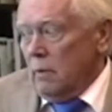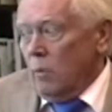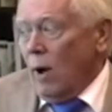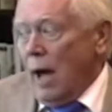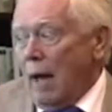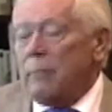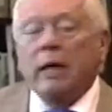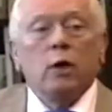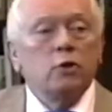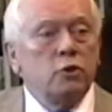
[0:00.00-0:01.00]
Why?
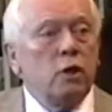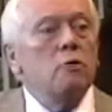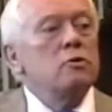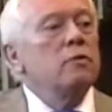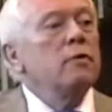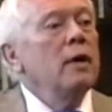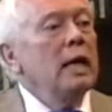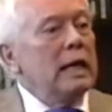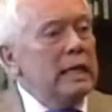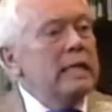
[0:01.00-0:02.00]
Because Joseph
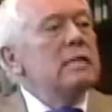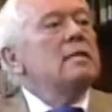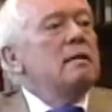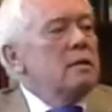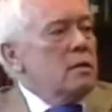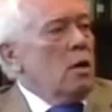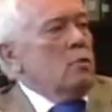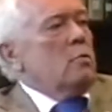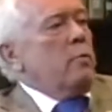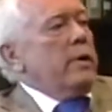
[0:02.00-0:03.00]
leased the
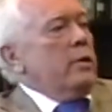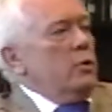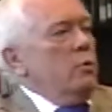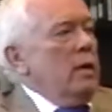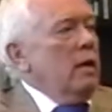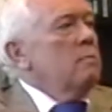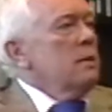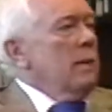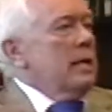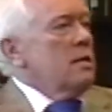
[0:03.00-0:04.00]
salt spring to him
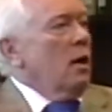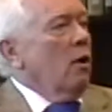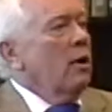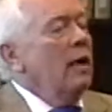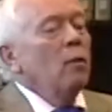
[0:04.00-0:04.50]
to make salt.